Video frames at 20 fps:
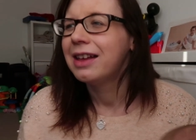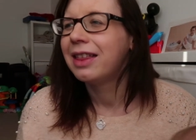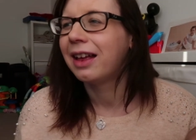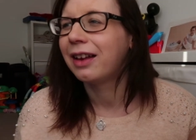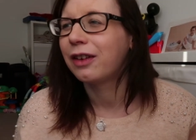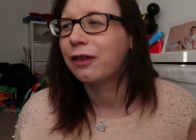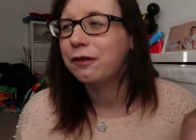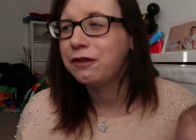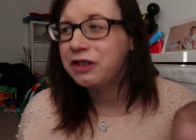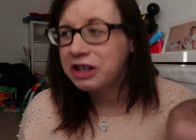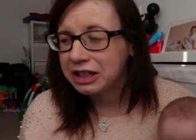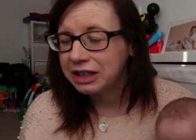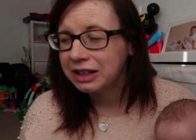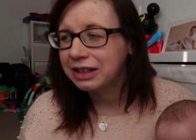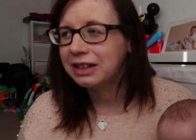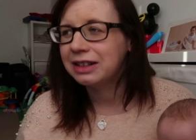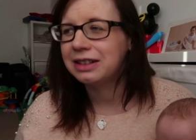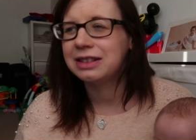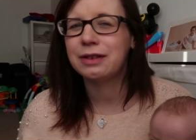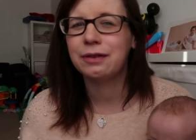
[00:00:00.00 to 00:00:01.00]
That's
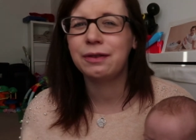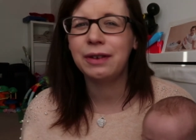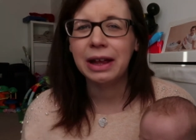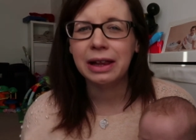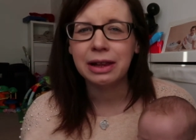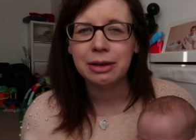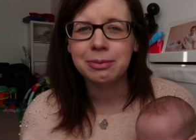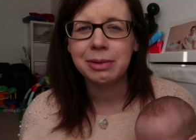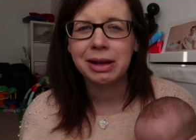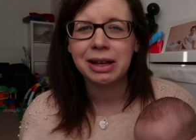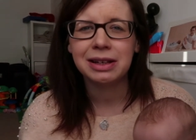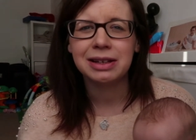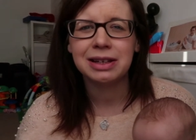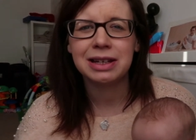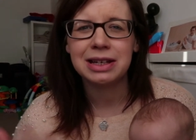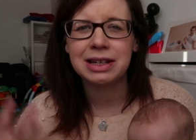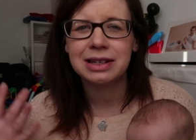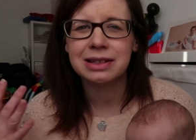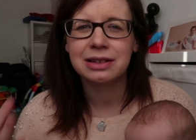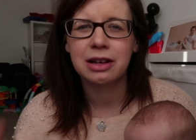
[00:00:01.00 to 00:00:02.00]
feeding. Development,
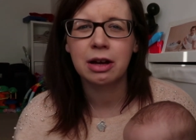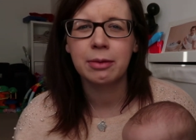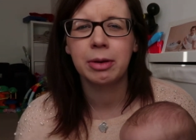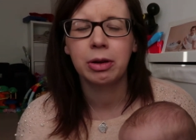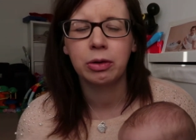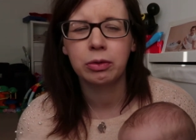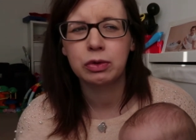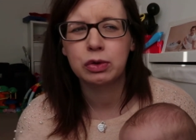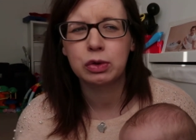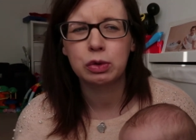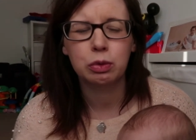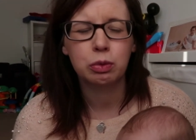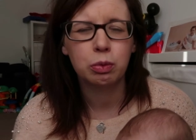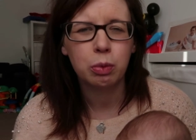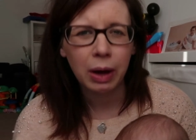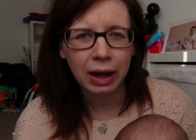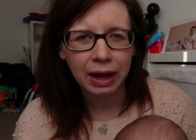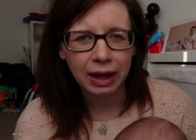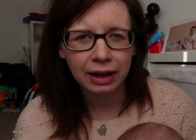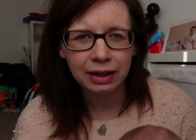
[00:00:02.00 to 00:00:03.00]
he is coming on so
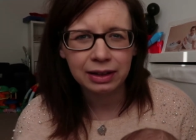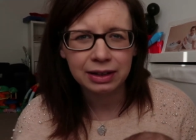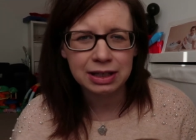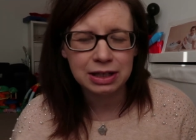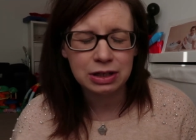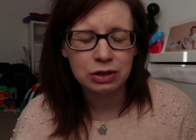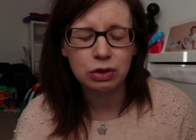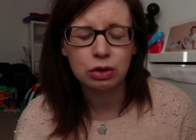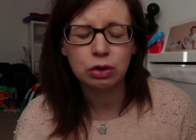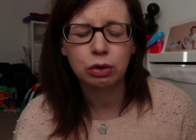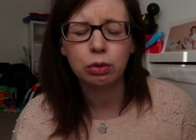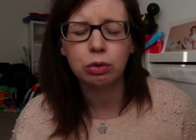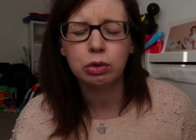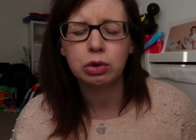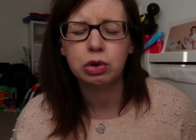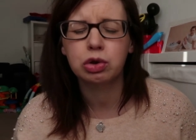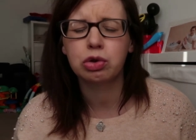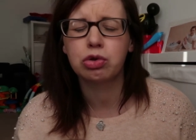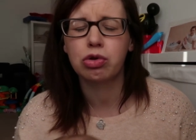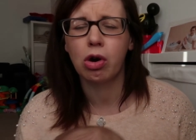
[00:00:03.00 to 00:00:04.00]
well. He's so
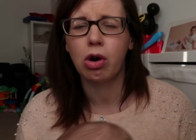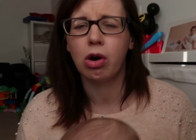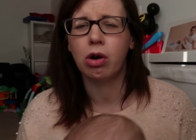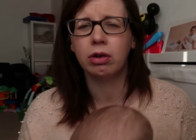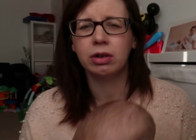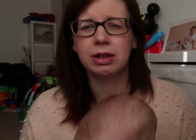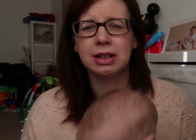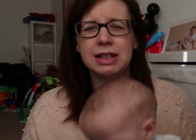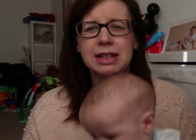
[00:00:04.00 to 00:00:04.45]
strong.